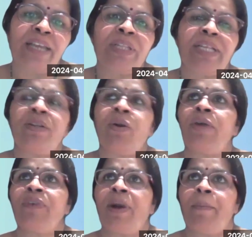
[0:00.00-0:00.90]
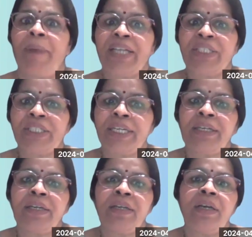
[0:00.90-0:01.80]
with a lot of
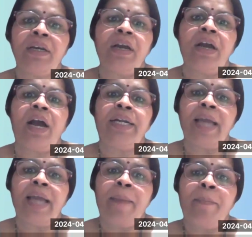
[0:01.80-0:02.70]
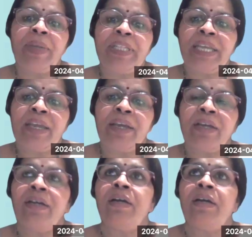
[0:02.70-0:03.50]
compassion and empathy,